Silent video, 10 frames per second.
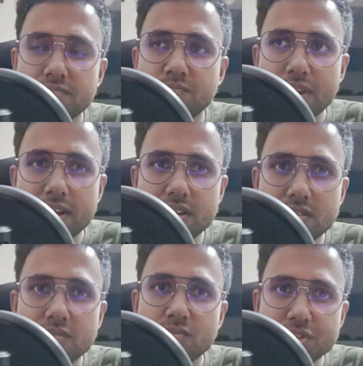plugin
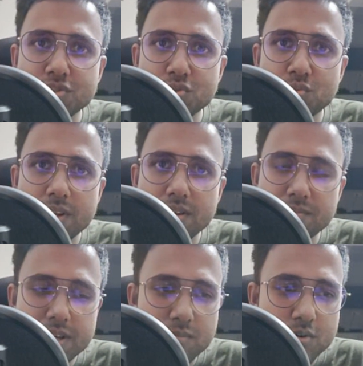which you will
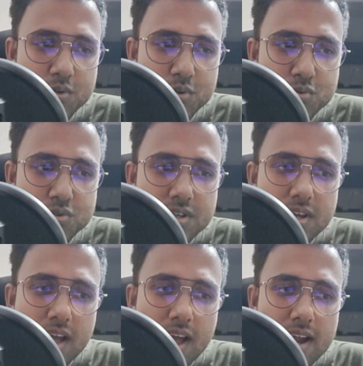be able to use
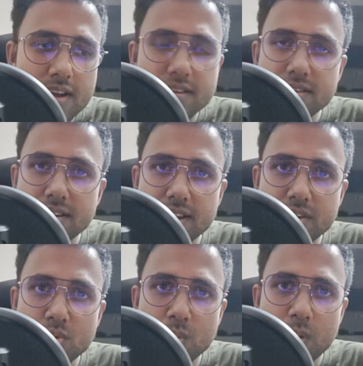and connect
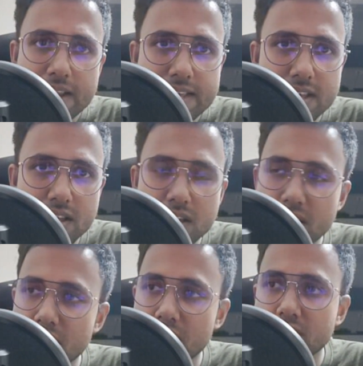to
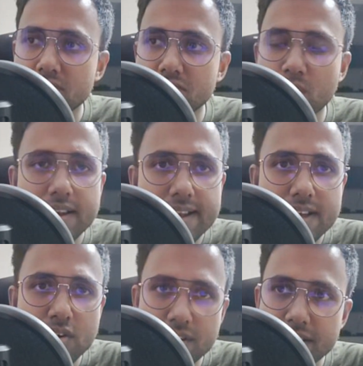any
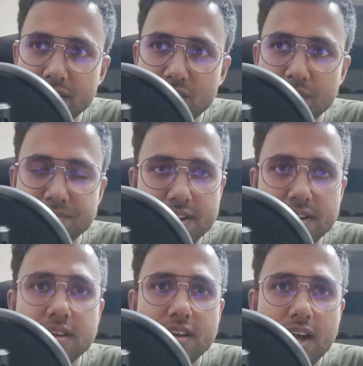link or any website
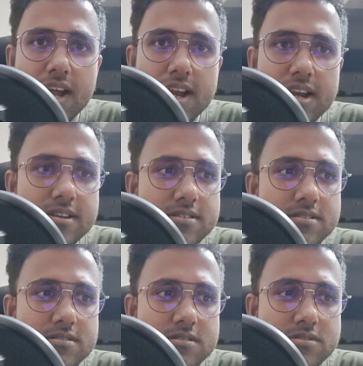and
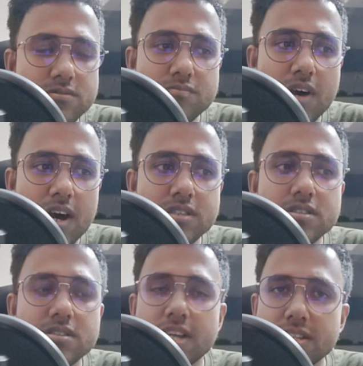
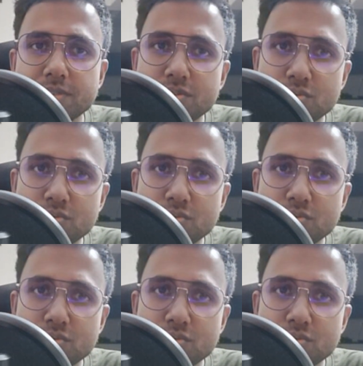ask ChatGPT to